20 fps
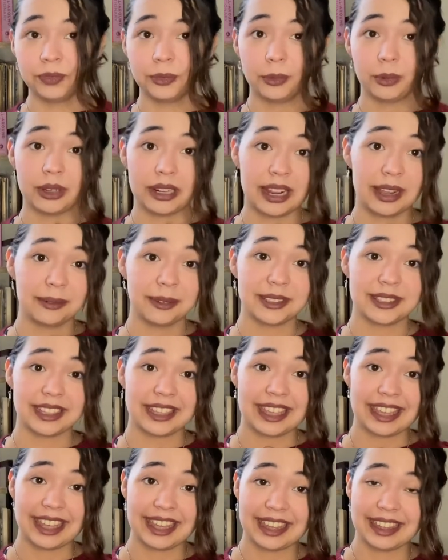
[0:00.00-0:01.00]
When I was a
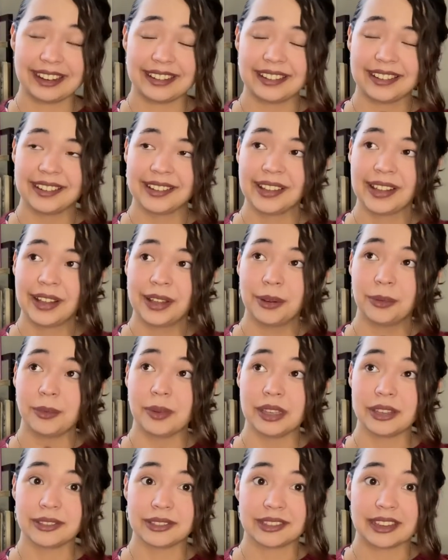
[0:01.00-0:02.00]
kid, we
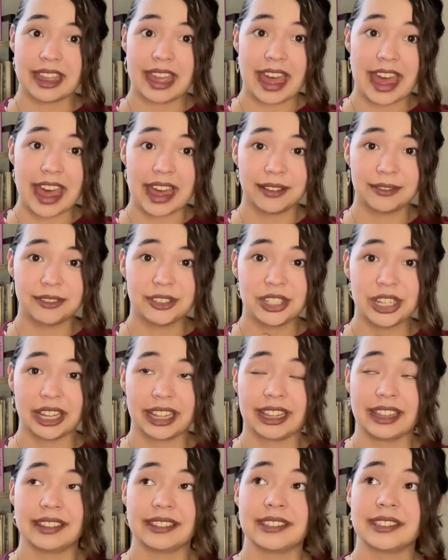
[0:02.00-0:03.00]
used to have
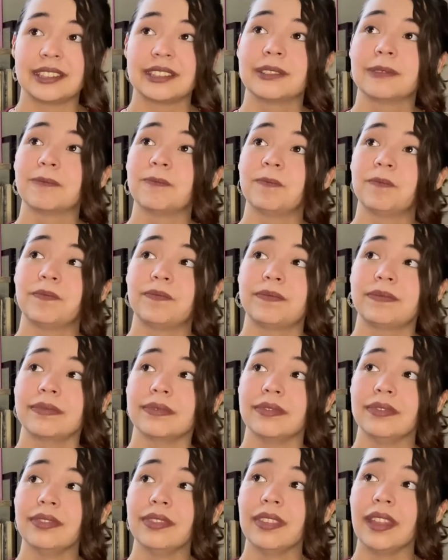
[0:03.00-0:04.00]
chickens
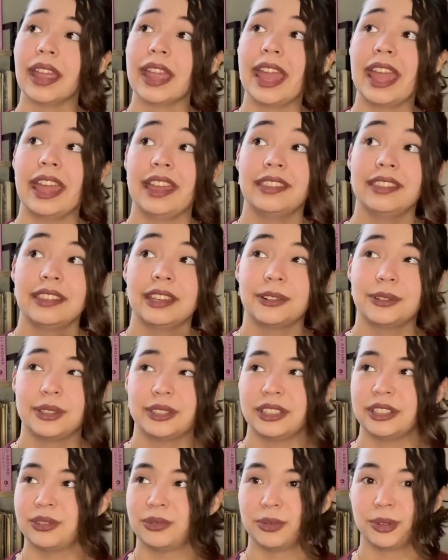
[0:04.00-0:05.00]
and there was
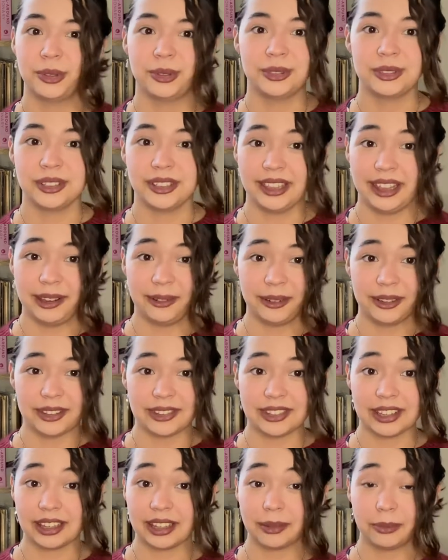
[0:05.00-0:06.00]
this rooster that
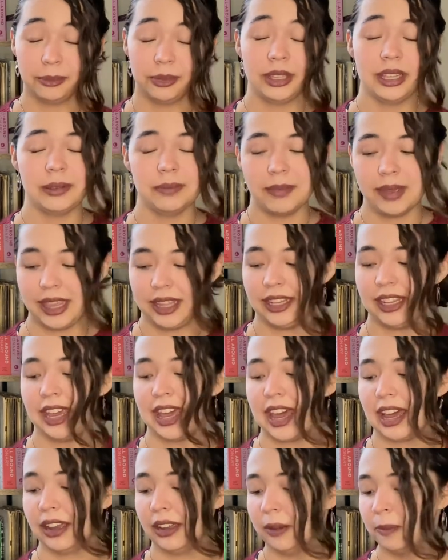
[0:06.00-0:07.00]
was a complete
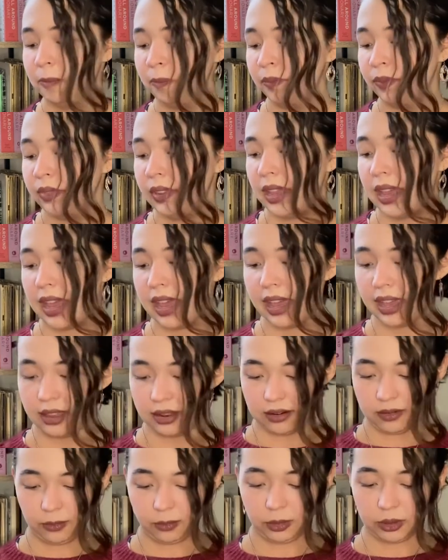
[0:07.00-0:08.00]
maniac
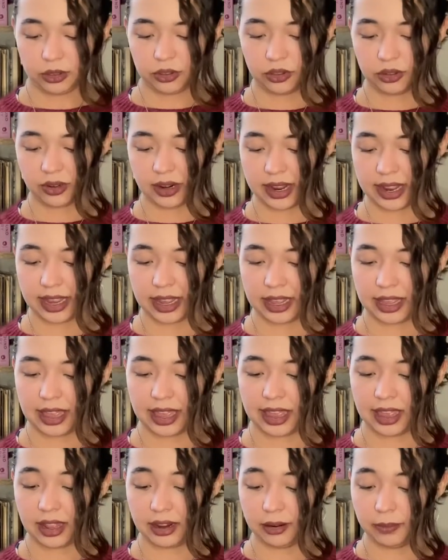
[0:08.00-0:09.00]
and would try
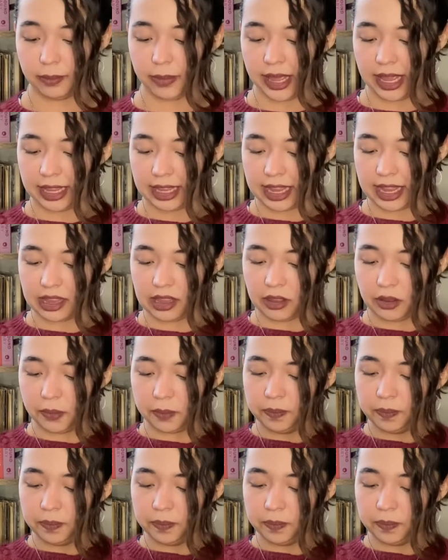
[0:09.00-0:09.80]
and peck at you.